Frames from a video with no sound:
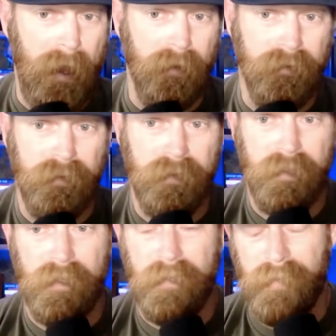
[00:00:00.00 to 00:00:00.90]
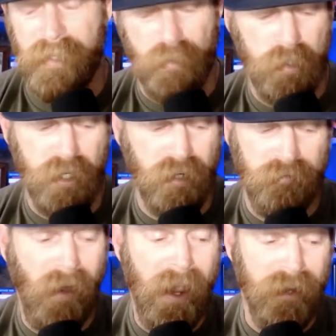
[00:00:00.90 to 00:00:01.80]
out. Because what you're going to
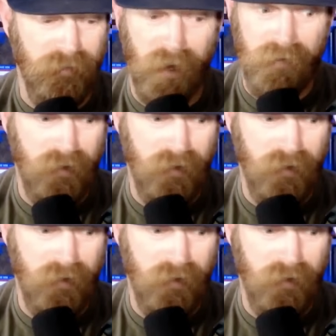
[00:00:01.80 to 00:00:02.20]
find very, very